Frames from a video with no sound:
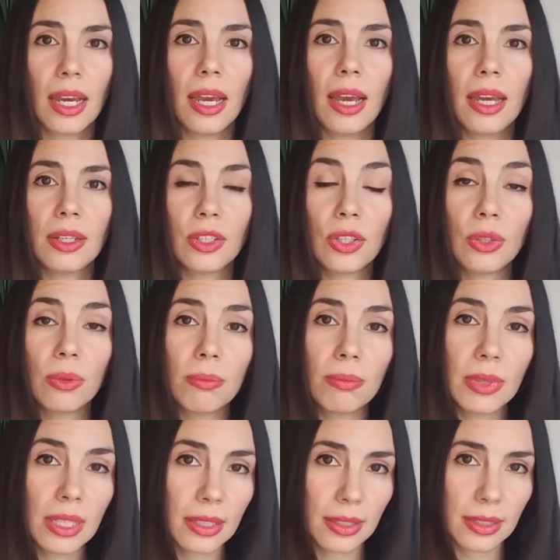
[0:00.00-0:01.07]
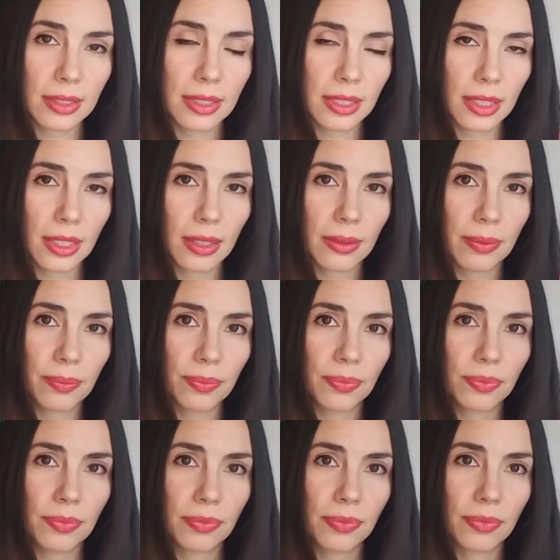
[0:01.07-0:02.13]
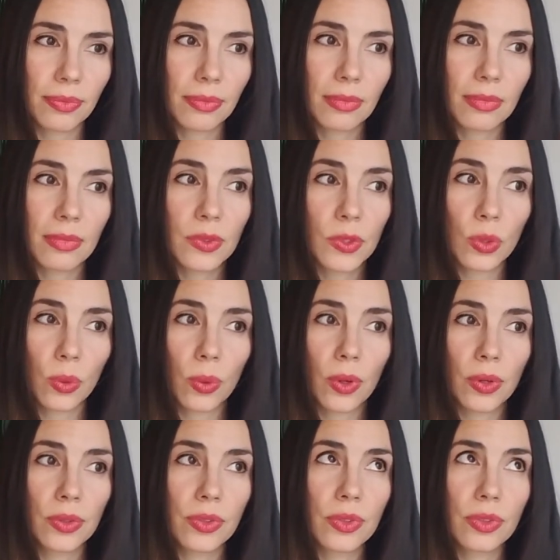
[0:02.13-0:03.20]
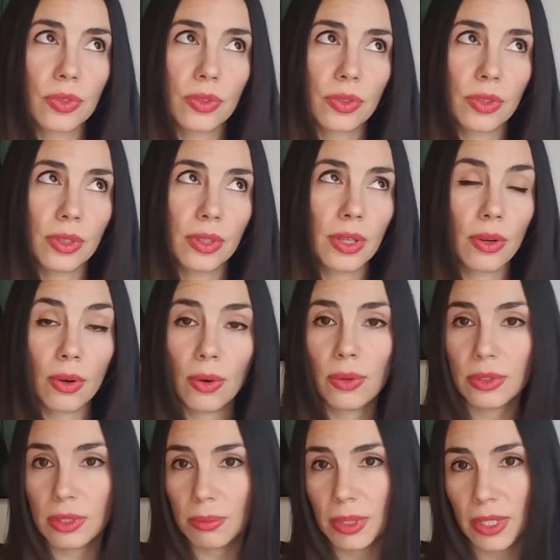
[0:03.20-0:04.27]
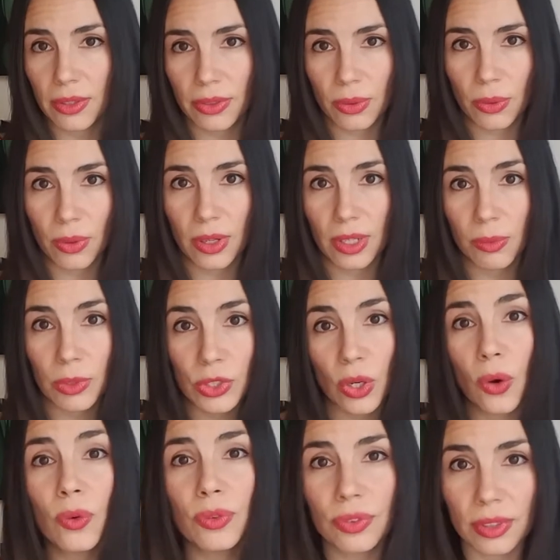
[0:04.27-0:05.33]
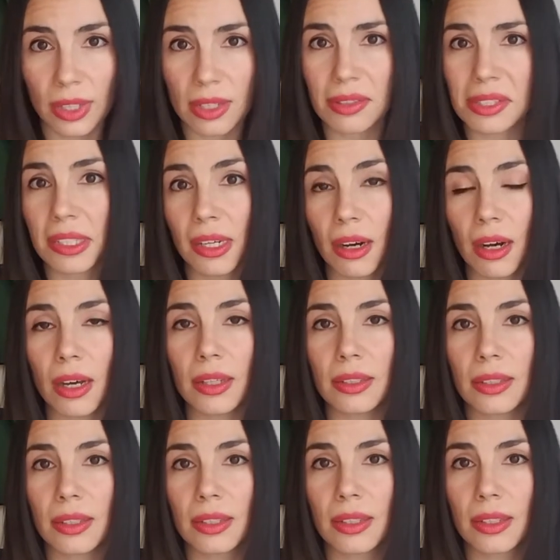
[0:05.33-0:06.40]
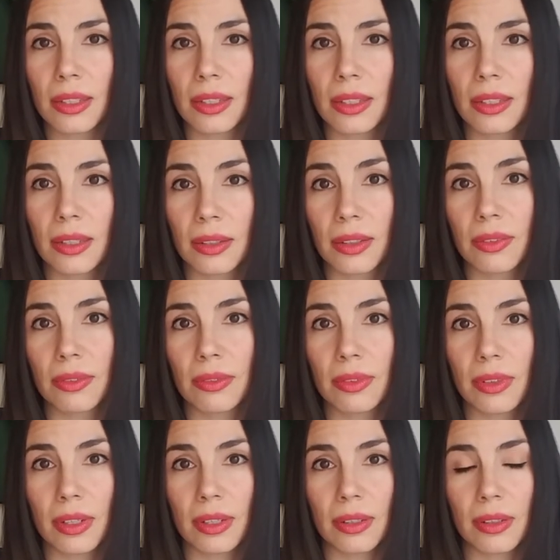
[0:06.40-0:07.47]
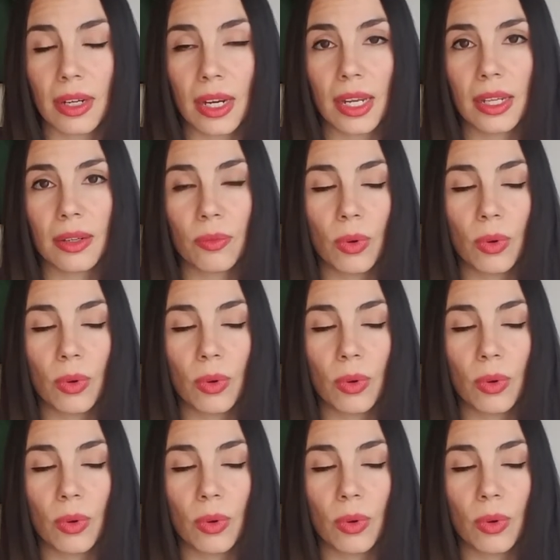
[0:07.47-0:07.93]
and humility towards their ultimate authority, which hopefully is God. Right?